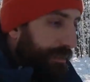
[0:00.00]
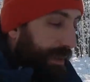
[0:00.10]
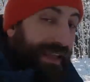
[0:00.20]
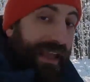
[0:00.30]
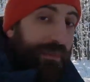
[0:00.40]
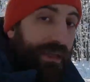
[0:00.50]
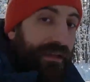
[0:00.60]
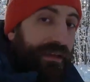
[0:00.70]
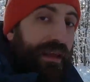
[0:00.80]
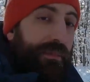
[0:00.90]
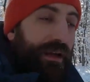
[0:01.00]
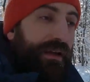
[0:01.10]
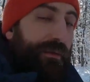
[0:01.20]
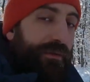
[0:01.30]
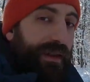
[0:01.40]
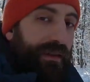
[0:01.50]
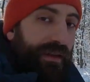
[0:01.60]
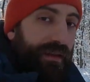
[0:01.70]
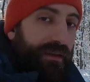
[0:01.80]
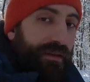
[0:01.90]
but they have been keeping on
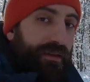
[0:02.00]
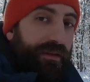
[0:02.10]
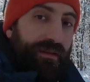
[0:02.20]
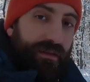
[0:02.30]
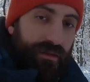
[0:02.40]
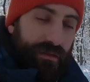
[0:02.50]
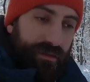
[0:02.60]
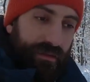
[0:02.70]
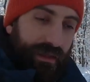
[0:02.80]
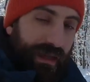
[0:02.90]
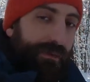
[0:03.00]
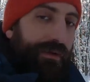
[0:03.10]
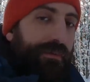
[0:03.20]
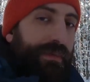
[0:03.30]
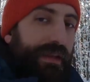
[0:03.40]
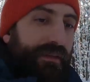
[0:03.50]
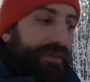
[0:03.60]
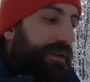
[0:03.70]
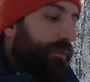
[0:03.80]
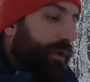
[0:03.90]
upgrading the camera via
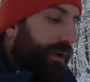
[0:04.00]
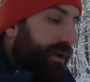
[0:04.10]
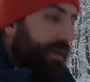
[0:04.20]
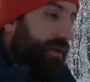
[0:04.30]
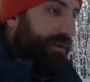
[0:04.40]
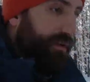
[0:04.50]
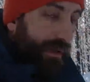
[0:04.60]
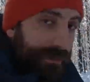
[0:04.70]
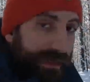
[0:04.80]
firmware. So at the